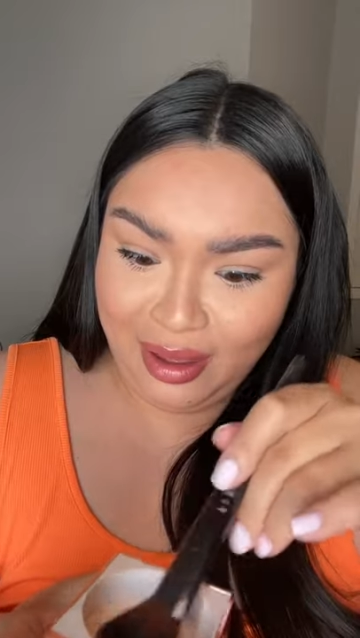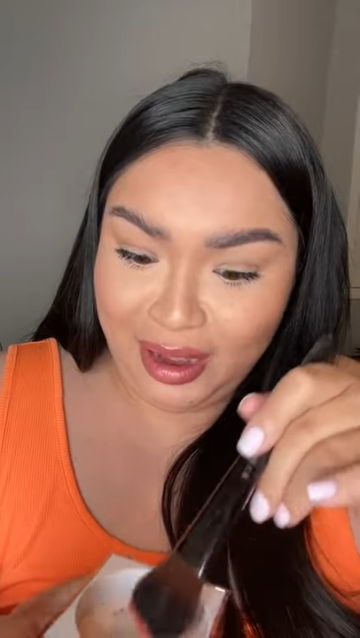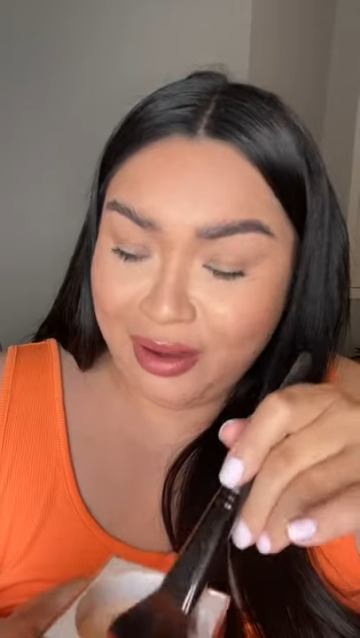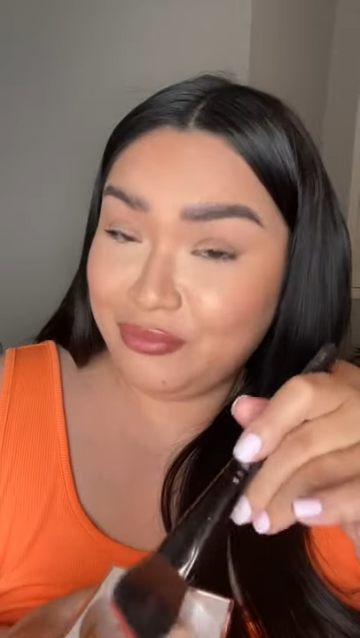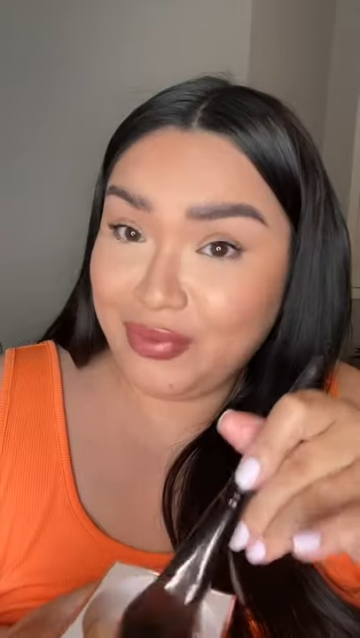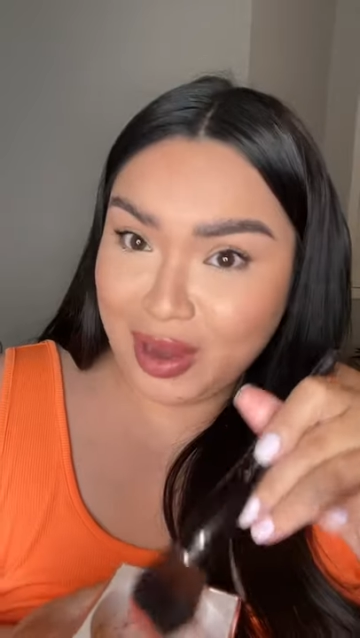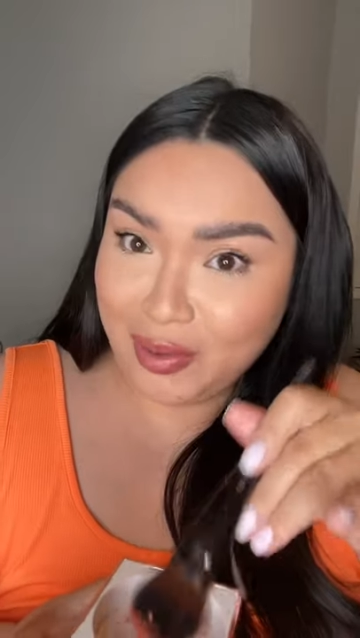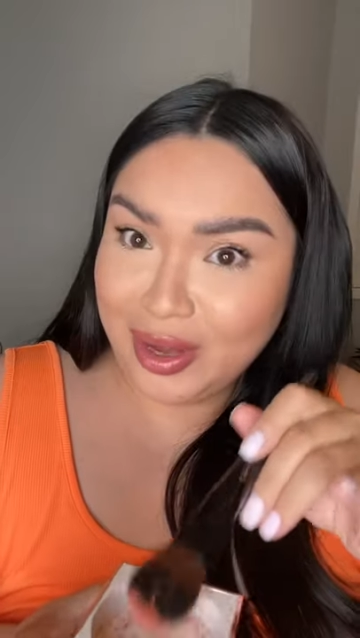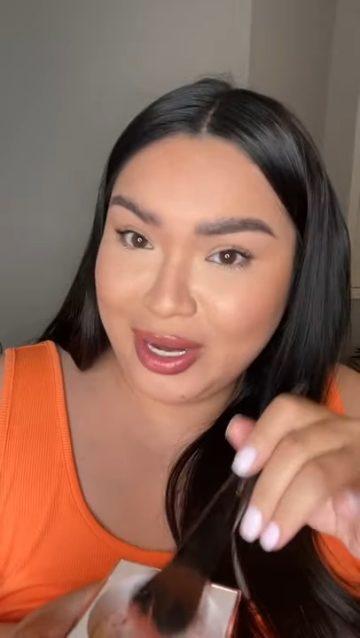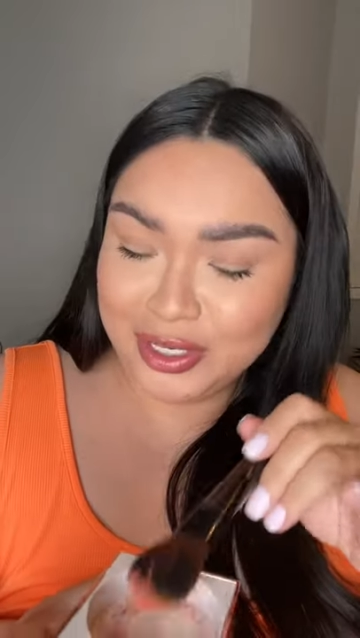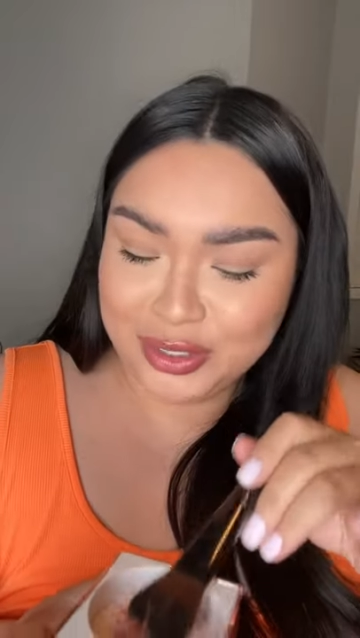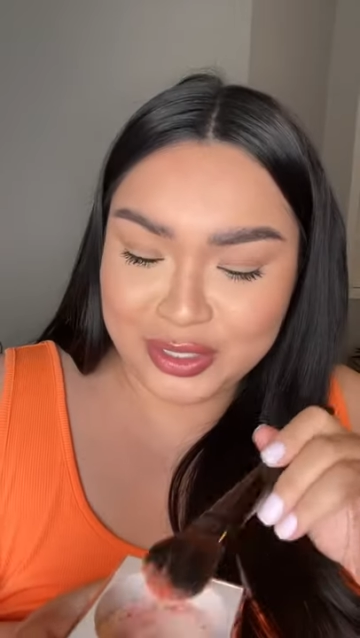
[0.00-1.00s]
I'm very
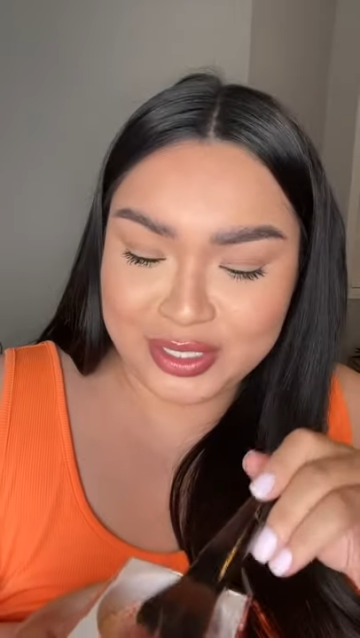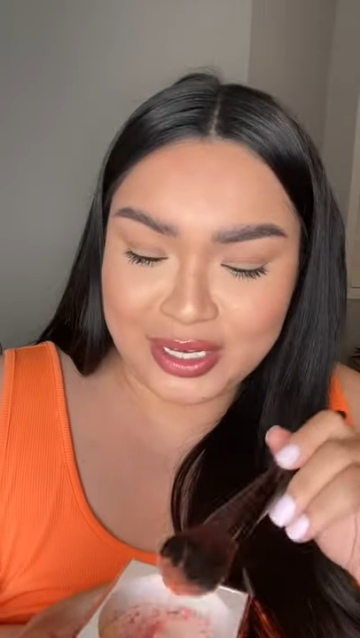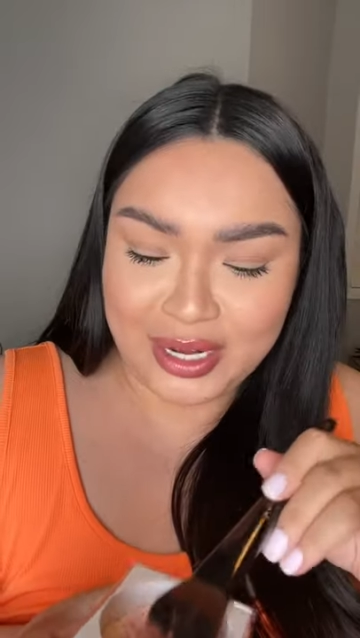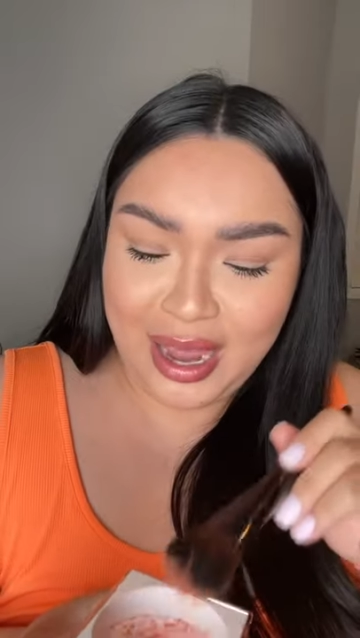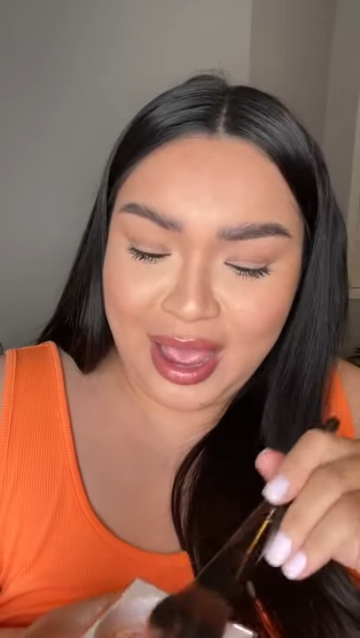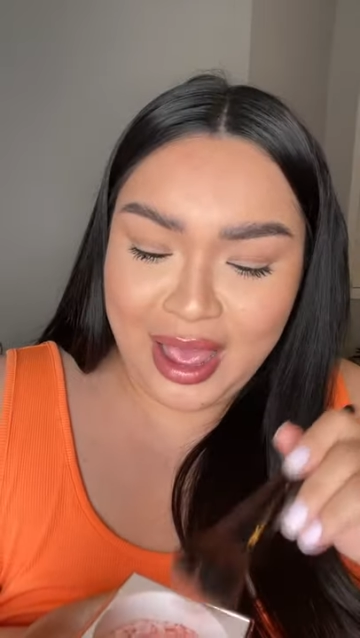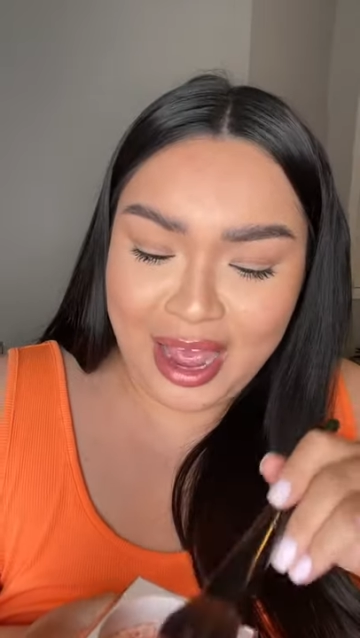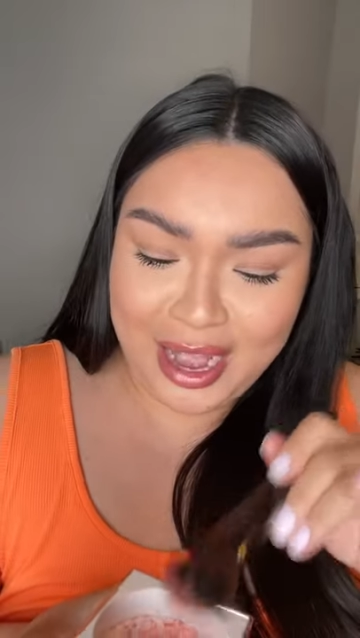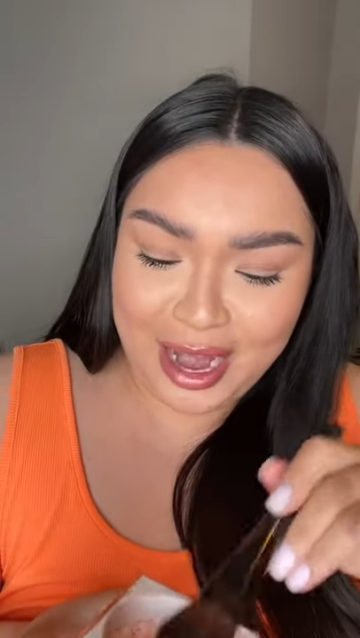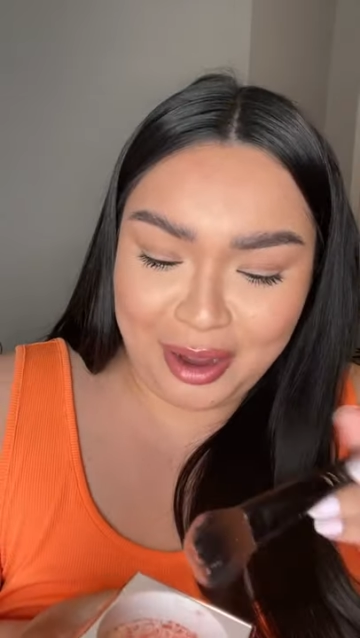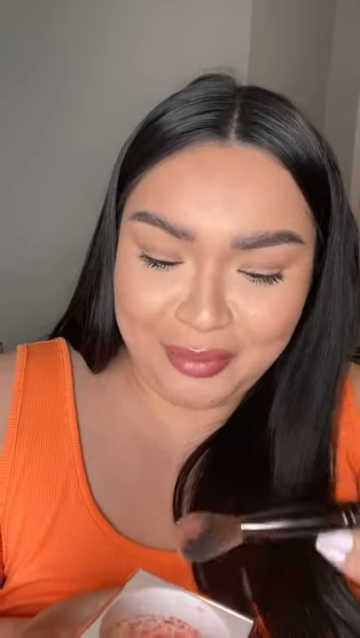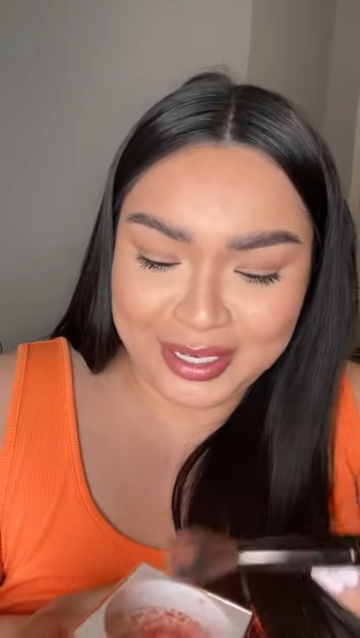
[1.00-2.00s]
interested. And
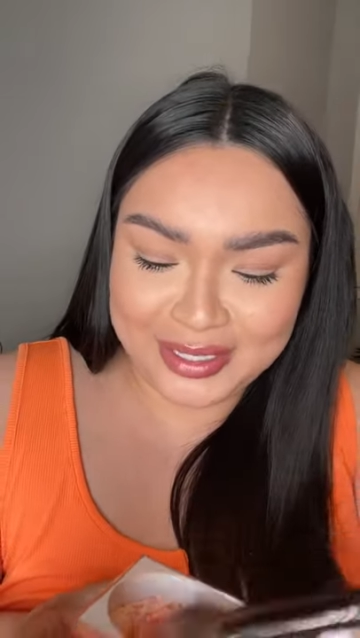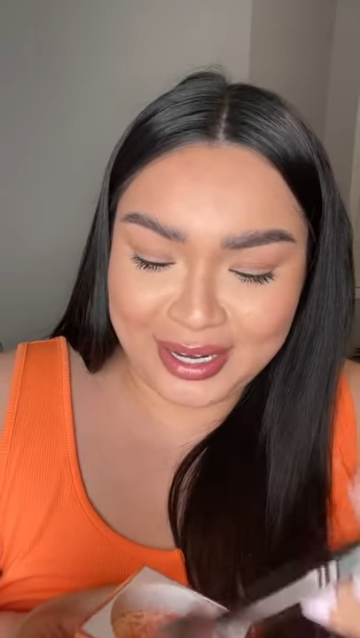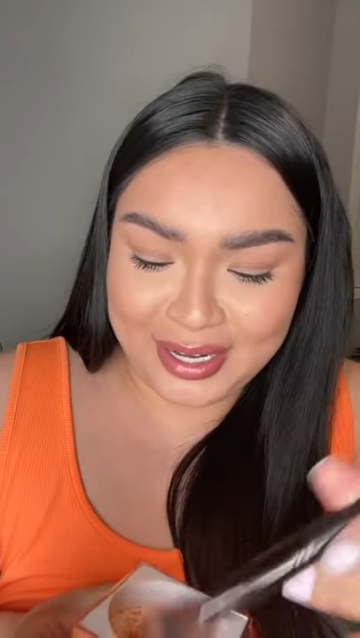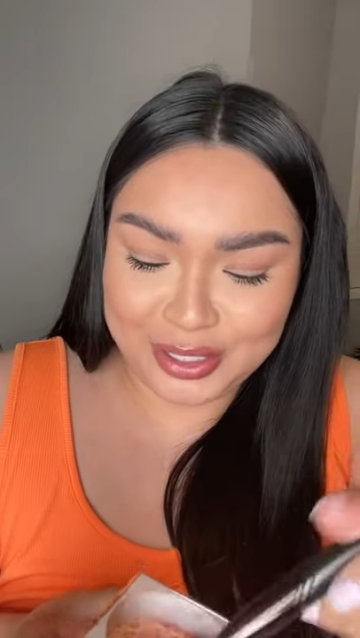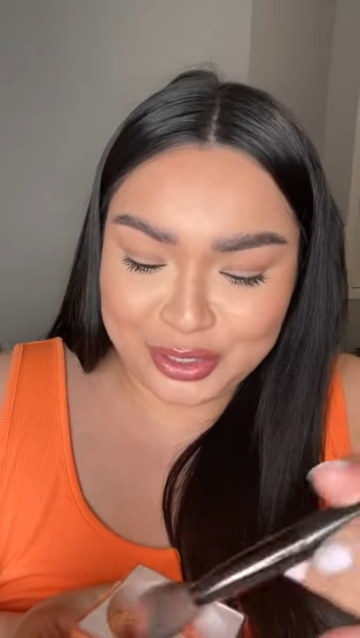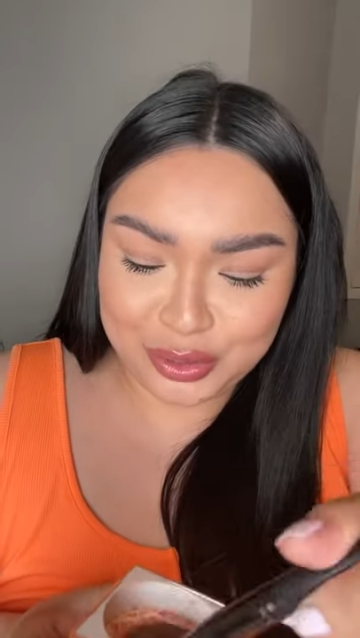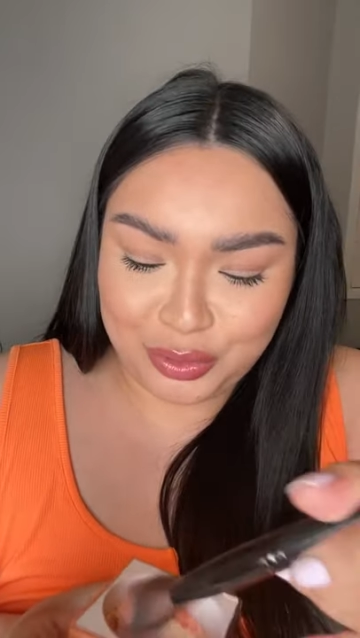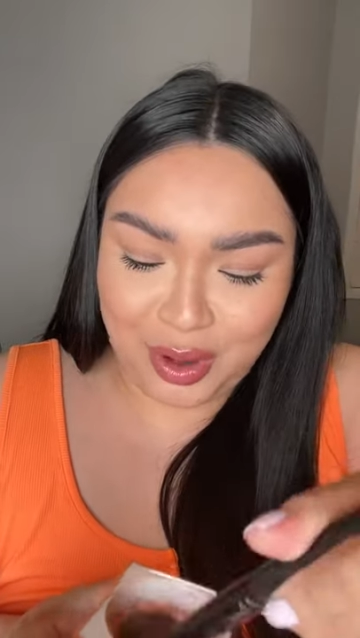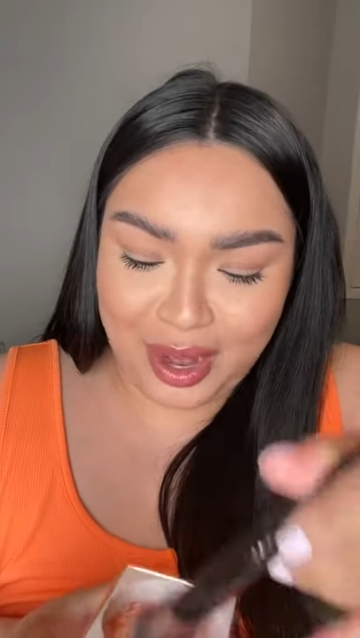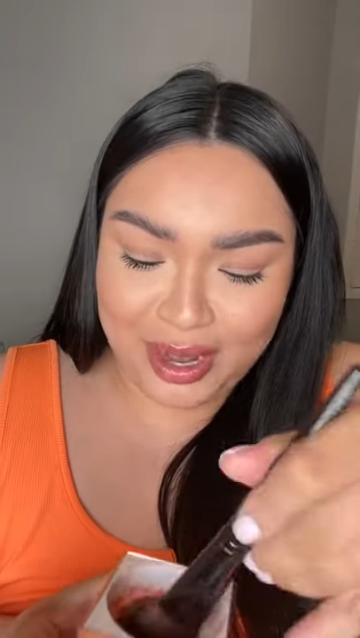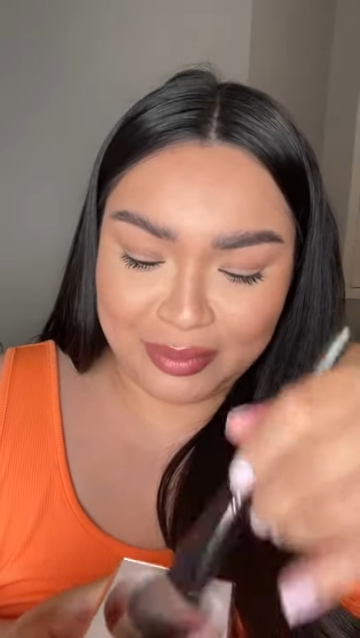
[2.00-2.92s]
now I'm excited to try it.